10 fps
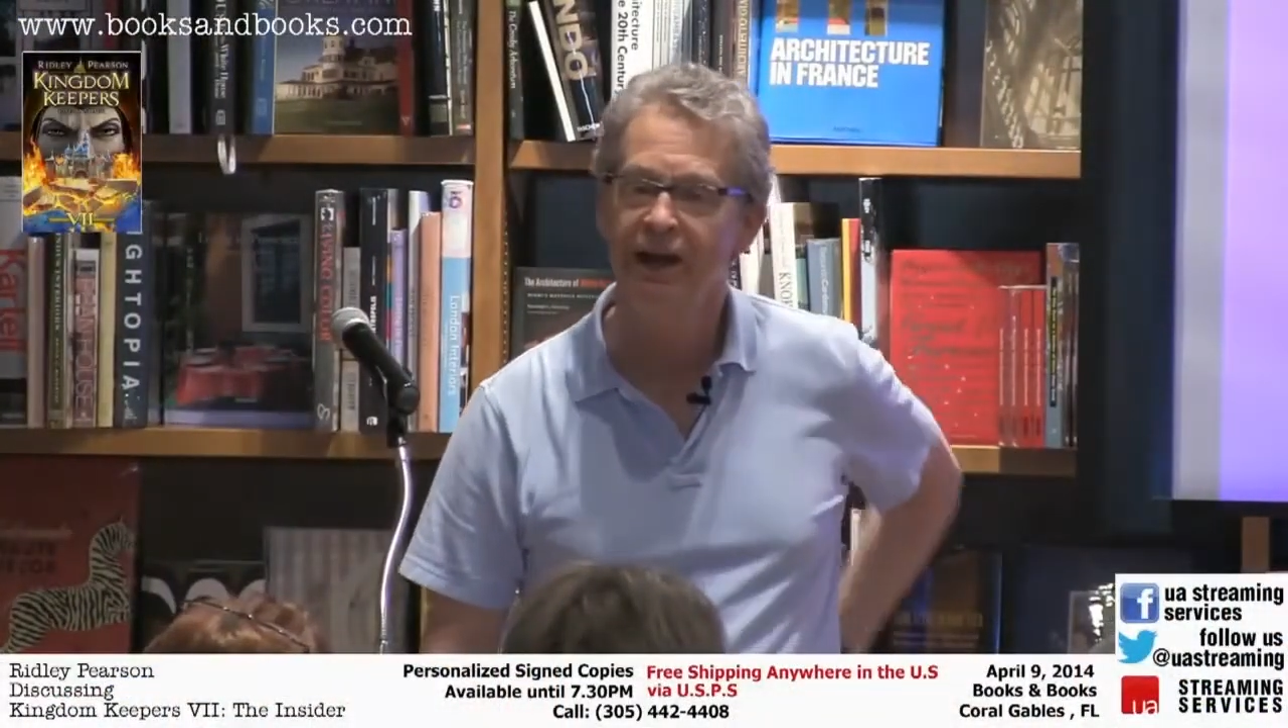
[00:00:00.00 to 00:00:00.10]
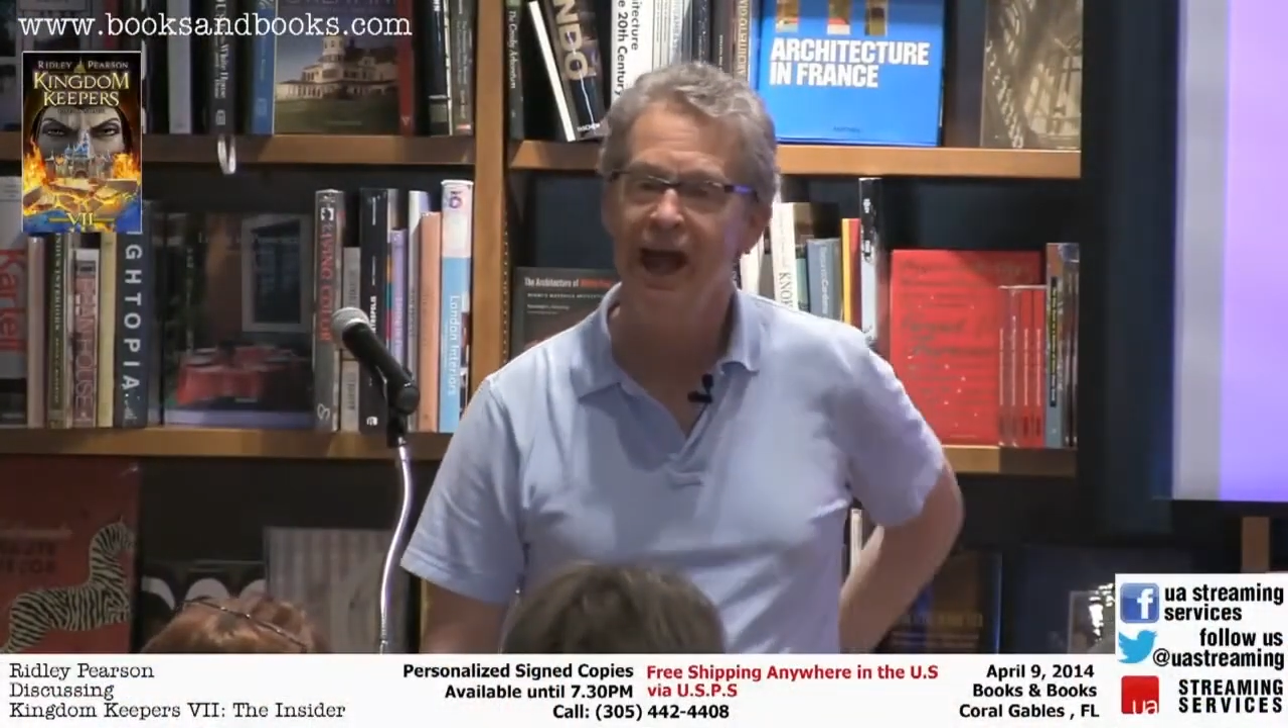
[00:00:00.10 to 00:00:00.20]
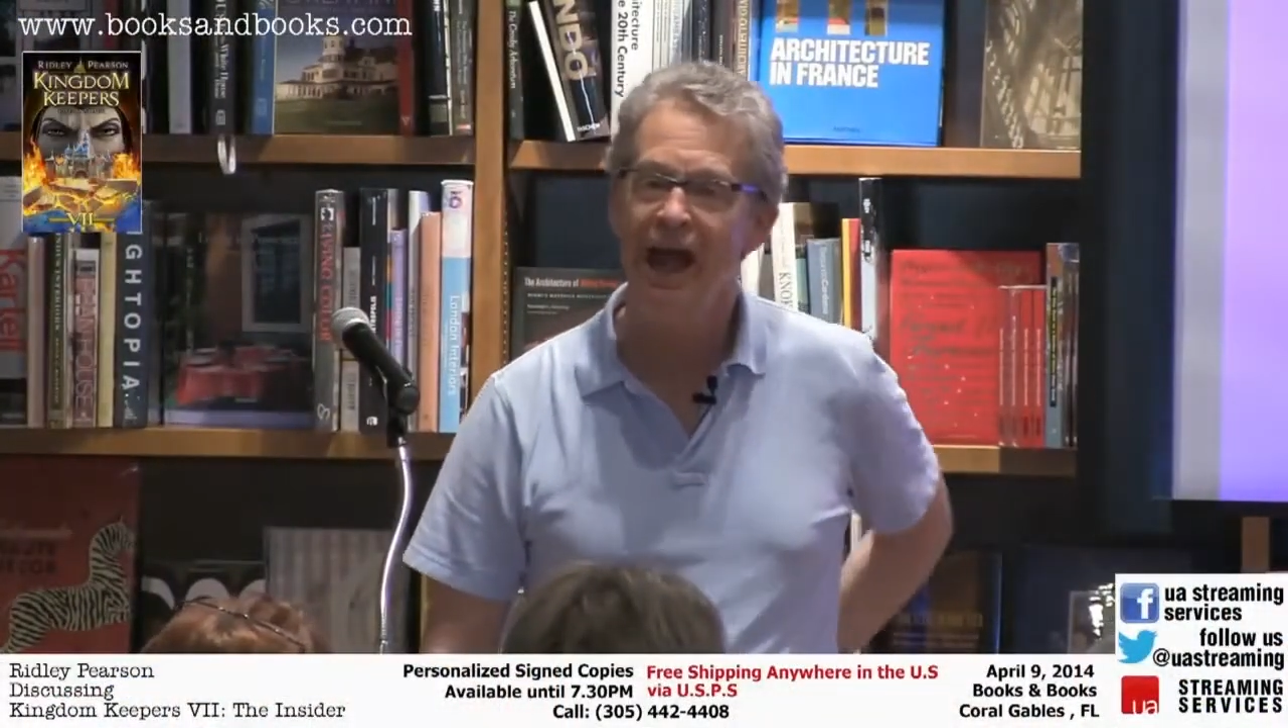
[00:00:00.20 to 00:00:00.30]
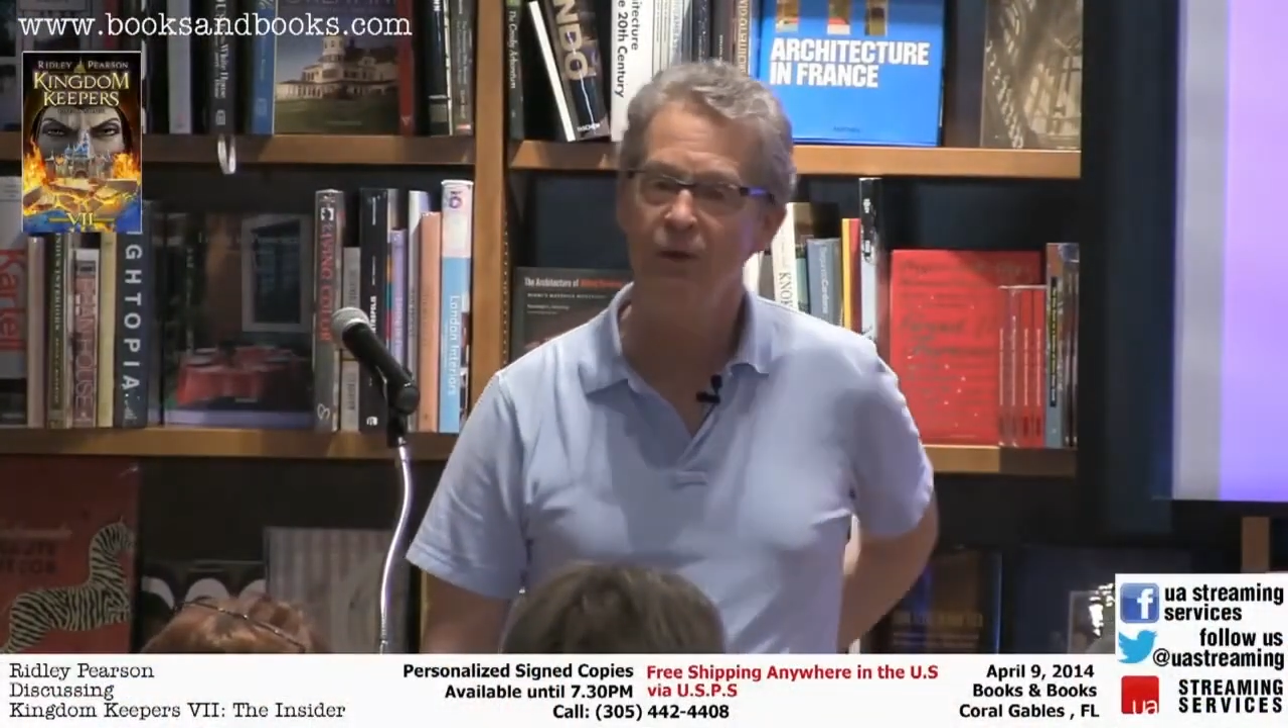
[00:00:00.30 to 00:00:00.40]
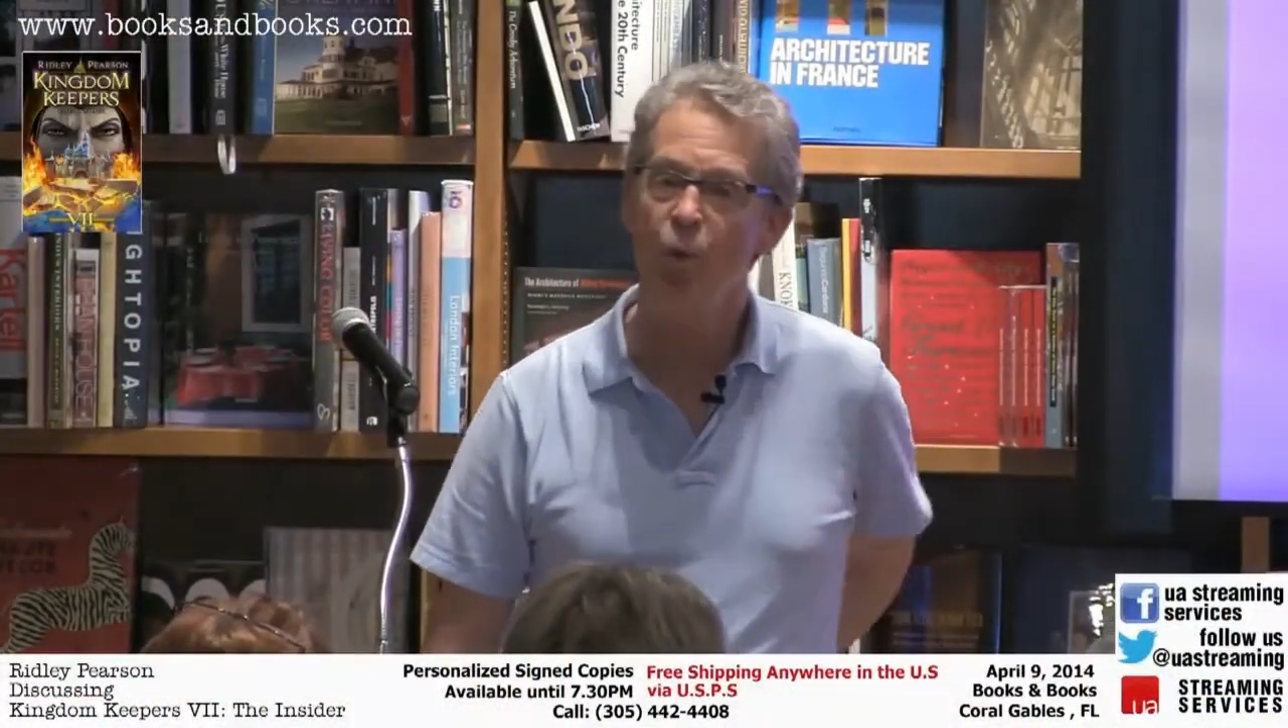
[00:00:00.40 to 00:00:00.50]

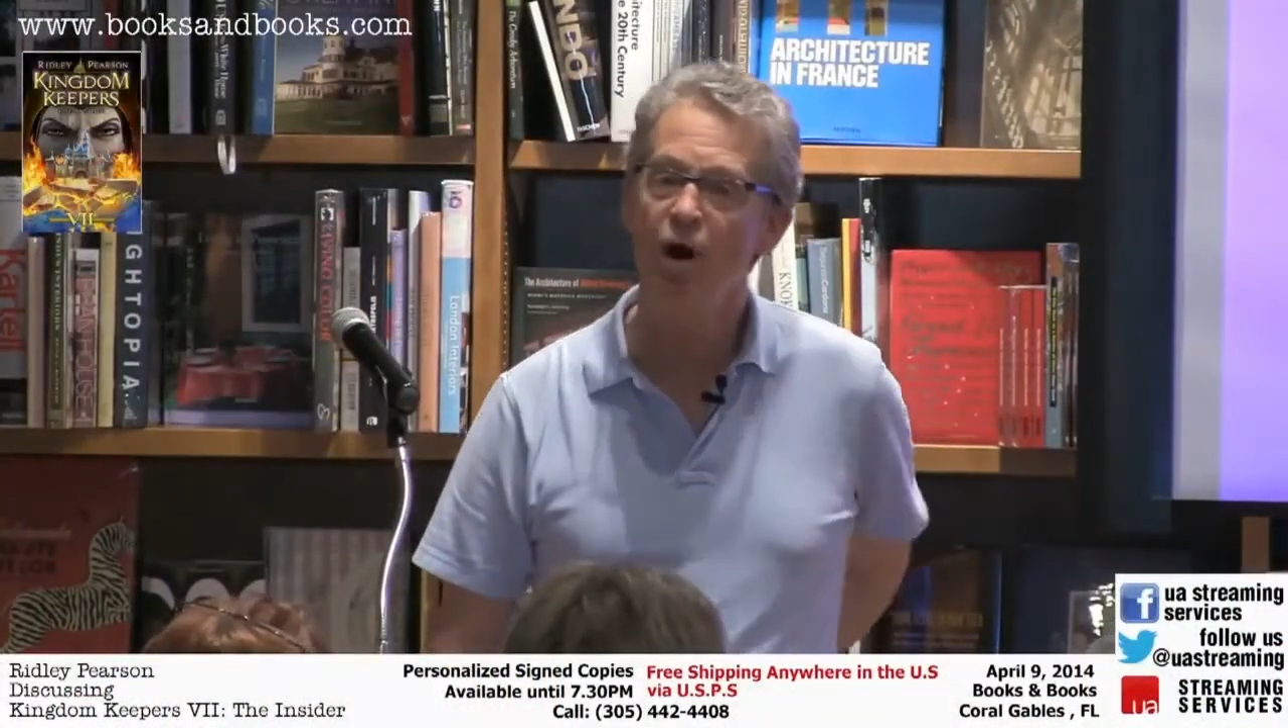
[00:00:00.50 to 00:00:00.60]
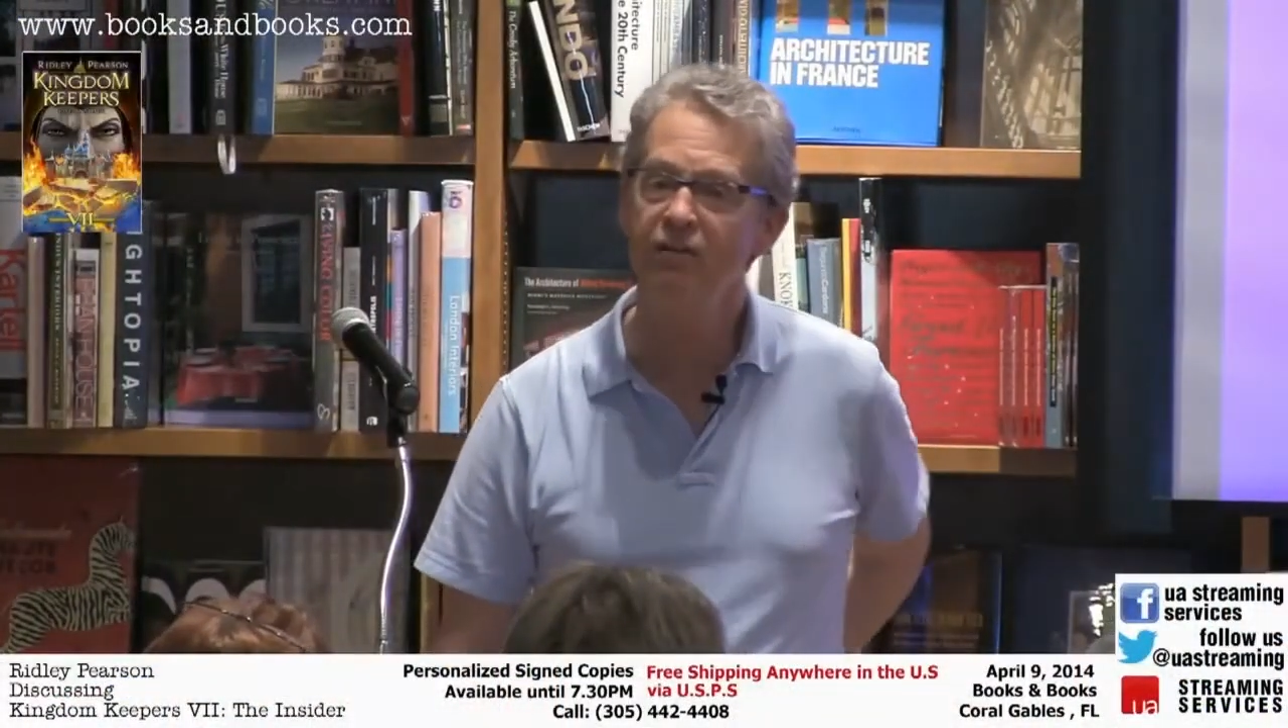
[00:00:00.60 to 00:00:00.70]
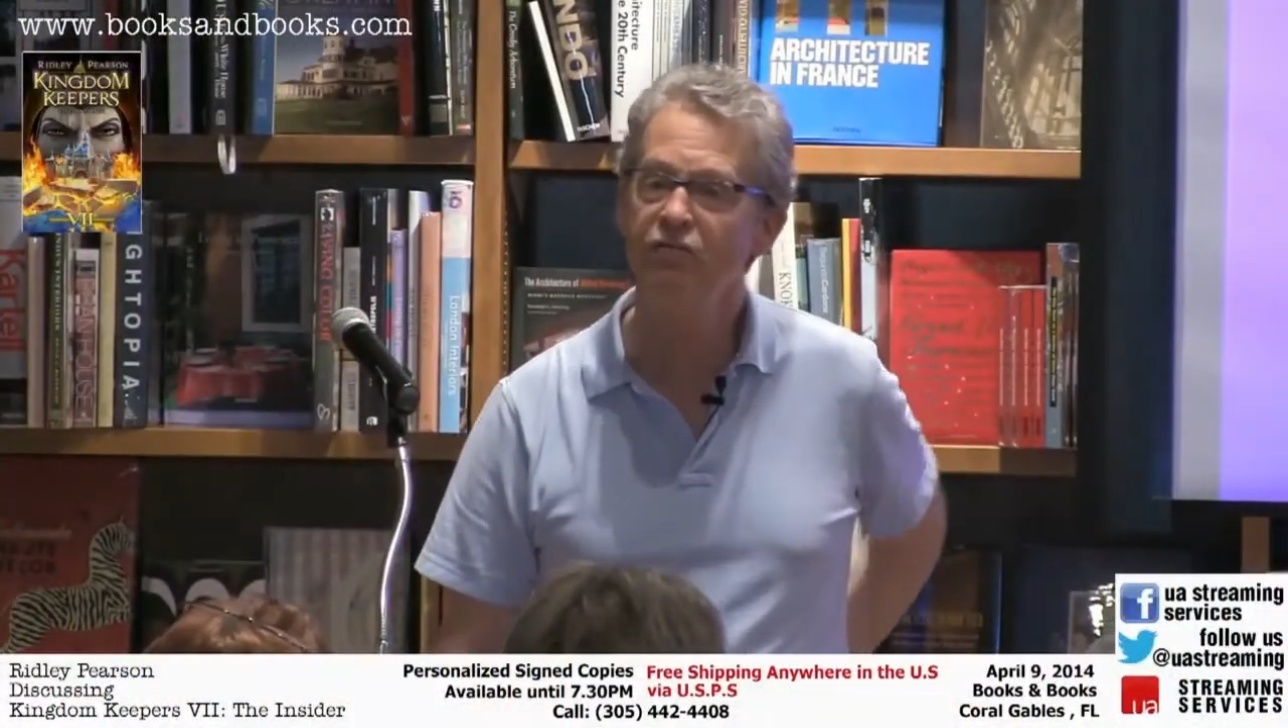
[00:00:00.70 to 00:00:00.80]
And one of